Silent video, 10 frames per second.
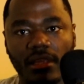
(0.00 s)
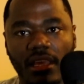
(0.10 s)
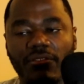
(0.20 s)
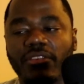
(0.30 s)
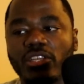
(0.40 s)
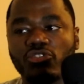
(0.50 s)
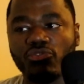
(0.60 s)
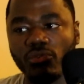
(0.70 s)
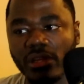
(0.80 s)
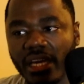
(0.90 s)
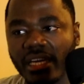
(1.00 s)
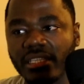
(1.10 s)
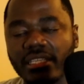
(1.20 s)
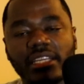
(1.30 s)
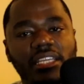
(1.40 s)
If he's truly
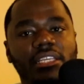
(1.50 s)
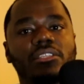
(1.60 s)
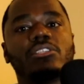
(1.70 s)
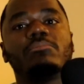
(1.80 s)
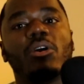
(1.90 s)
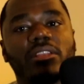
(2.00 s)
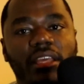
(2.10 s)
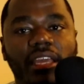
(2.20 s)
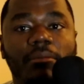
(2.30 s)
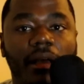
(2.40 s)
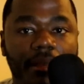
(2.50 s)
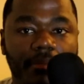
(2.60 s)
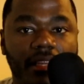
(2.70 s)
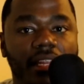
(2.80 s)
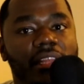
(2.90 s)
innocent, he did the smart thing, in my
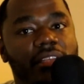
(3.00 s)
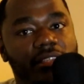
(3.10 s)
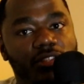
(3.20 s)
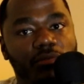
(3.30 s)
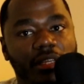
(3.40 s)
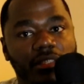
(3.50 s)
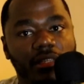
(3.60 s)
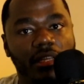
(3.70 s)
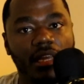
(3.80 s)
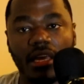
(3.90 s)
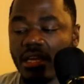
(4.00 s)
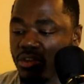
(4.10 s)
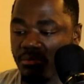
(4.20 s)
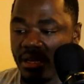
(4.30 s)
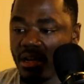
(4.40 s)
opinion, in the situation.
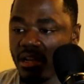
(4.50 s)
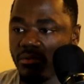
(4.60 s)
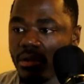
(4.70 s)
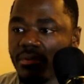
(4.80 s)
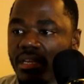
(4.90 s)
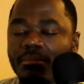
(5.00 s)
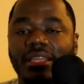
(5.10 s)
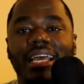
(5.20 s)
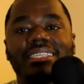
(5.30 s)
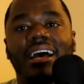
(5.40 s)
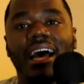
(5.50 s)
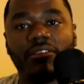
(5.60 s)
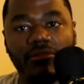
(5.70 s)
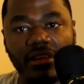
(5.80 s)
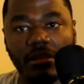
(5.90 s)
You may not agree with it, but that's how I
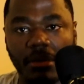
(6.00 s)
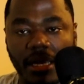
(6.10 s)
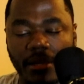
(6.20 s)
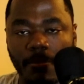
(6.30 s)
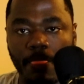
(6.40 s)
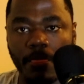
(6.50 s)
feel about it.